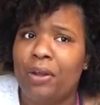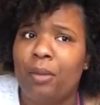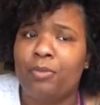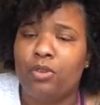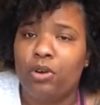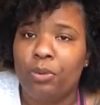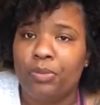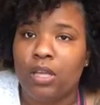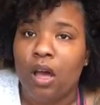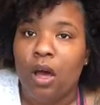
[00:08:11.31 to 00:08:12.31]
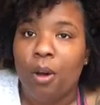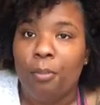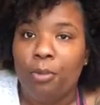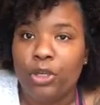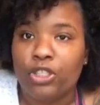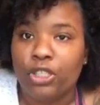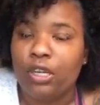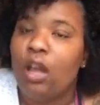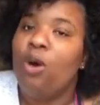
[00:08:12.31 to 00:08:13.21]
absorbs moisture,